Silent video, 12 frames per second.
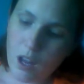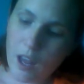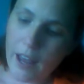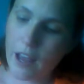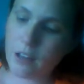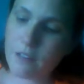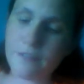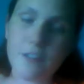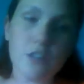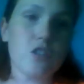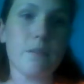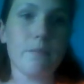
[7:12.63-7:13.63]
how to
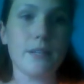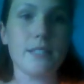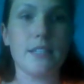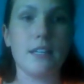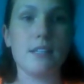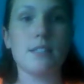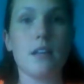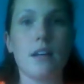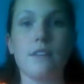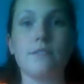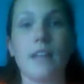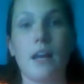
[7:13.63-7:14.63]
finish up my sentence
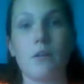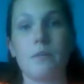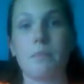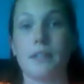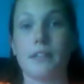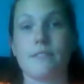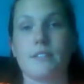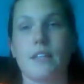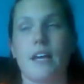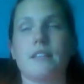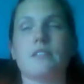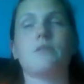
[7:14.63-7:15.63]
of Lowry believes
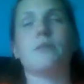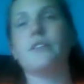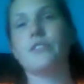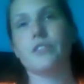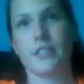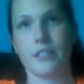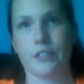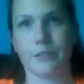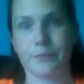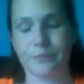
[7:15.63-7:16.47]
that. So here's the deal.